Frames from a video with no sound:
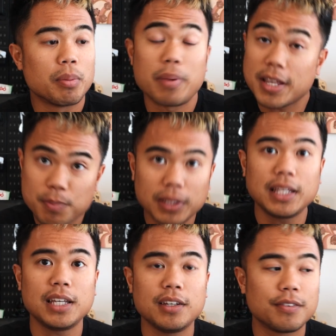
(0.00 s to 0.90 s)
But best
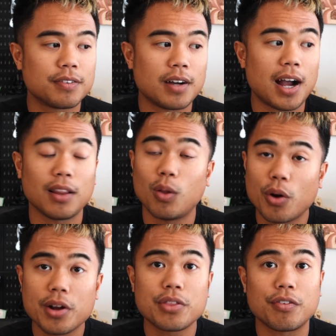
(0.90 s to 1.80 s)
believe I
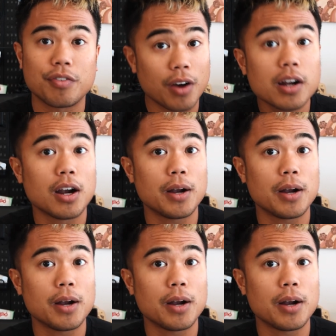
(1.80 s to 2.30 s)
lawyered the